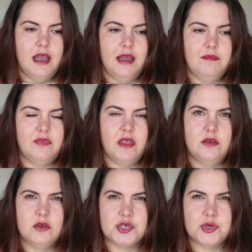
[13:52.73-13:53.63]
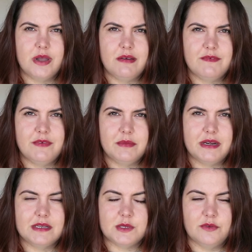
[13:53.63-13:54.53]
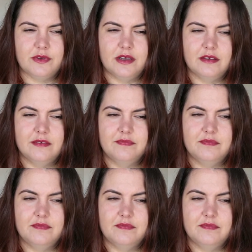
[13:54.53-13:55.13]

Not sure how I feel about it so far,